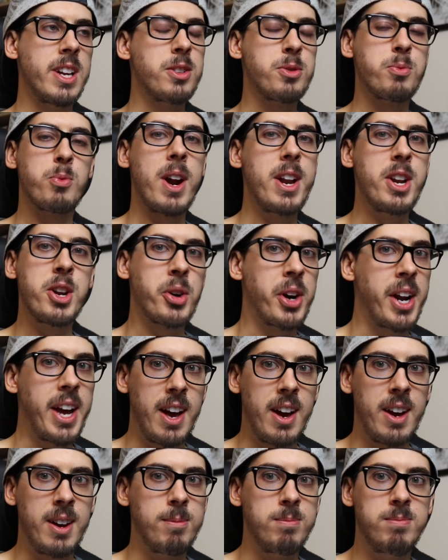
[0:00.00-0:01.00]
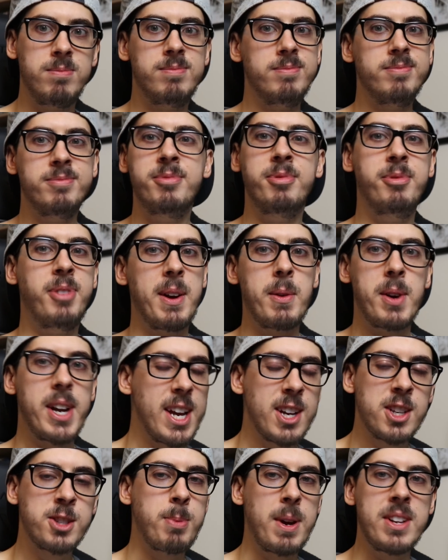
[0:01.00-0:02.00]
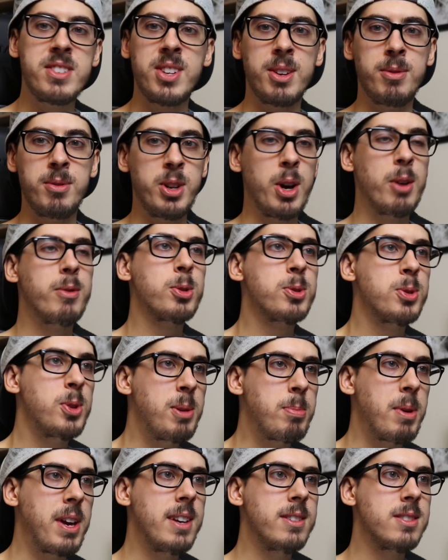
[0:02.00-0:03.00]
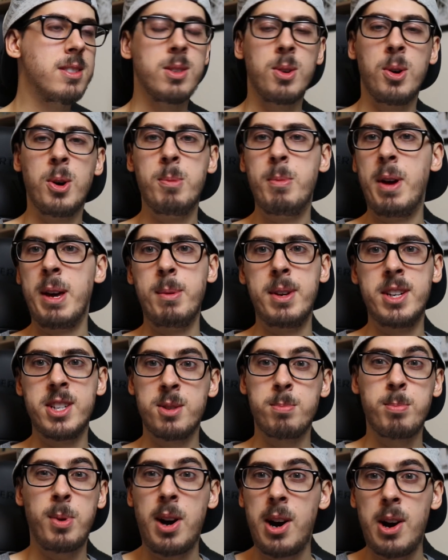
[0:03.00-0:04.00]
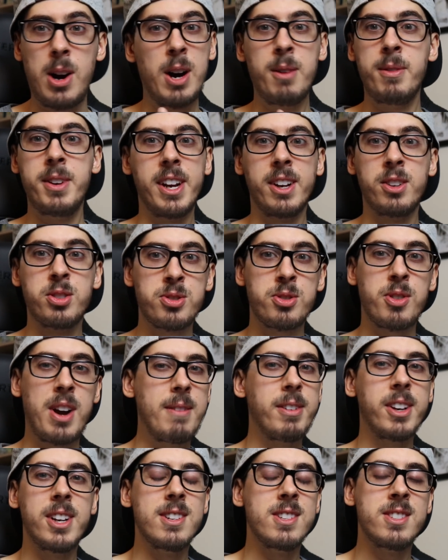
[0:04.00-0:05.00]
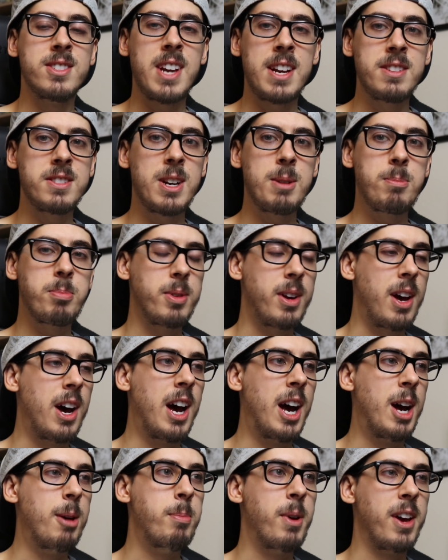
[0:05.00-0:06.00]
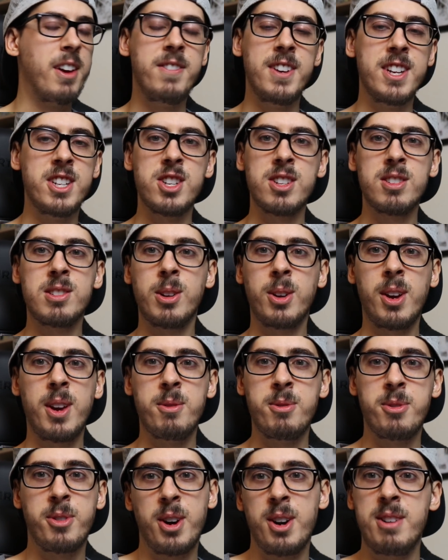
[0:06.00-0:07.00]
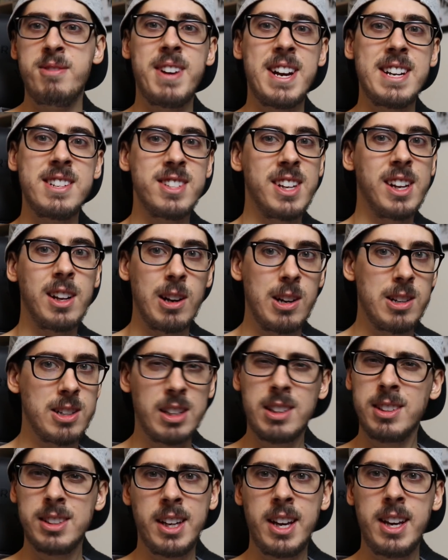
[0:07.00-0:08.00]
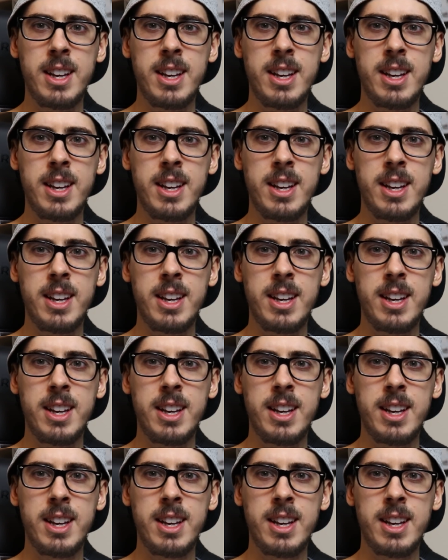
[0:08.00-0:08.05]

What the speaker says: does render it a very expensive novelty piece, or maybe just part of an extravagant setup. But if you're just looking for a fancy clock,